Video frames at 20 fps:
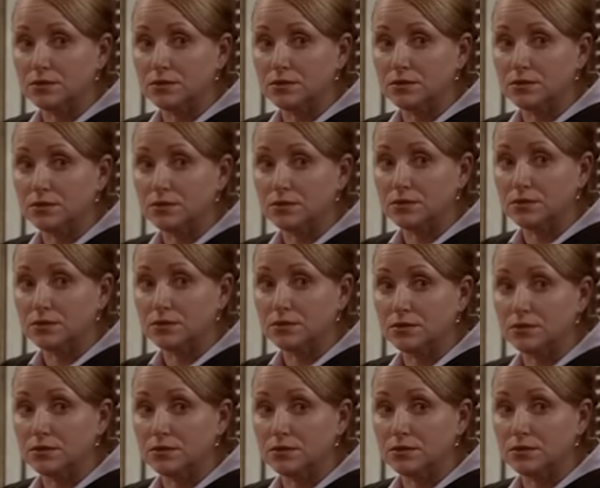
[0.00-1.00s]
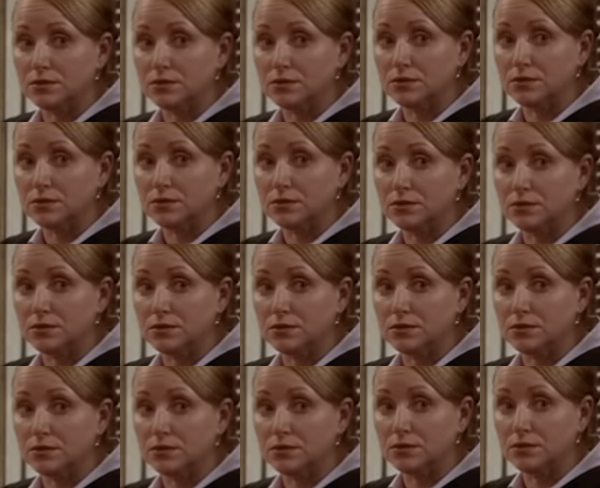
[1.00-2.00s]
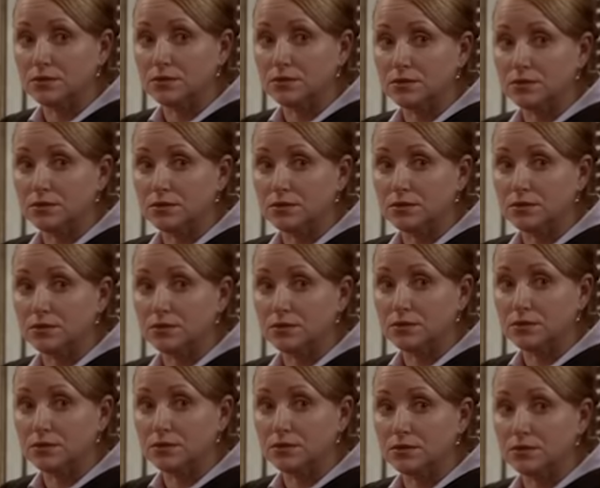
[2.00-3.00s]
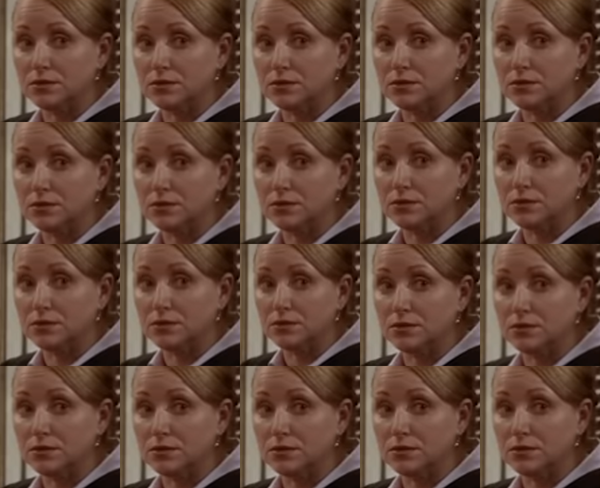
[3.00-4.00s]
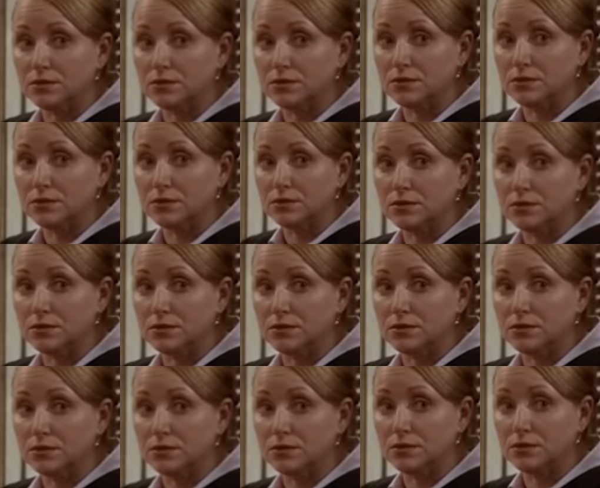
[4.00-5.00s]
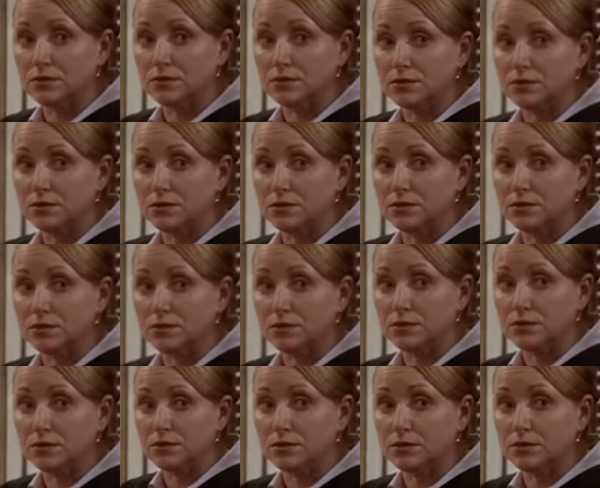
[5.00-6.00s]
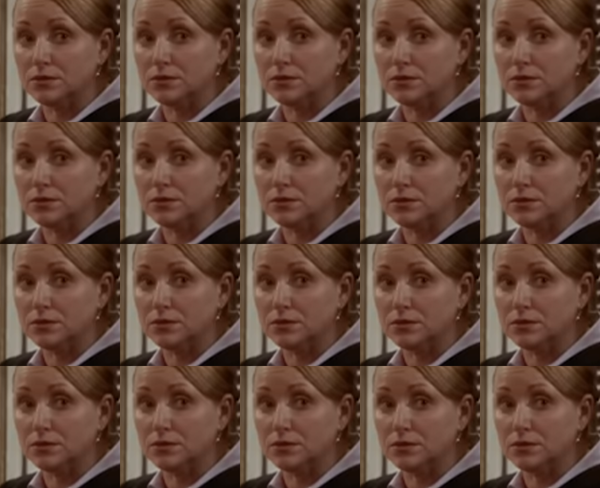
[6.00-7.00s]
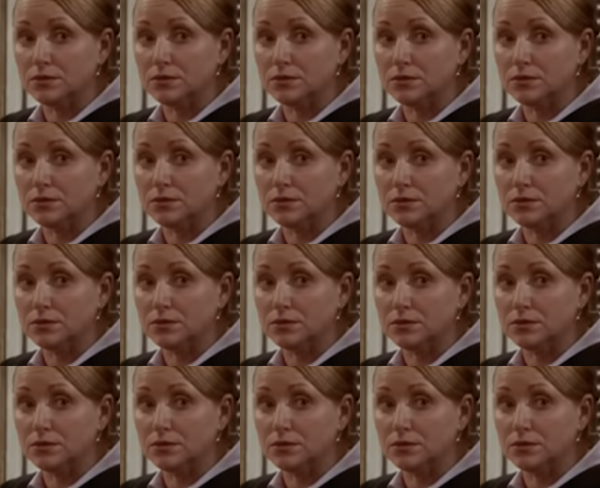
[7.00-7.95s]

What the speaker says: (not speaking)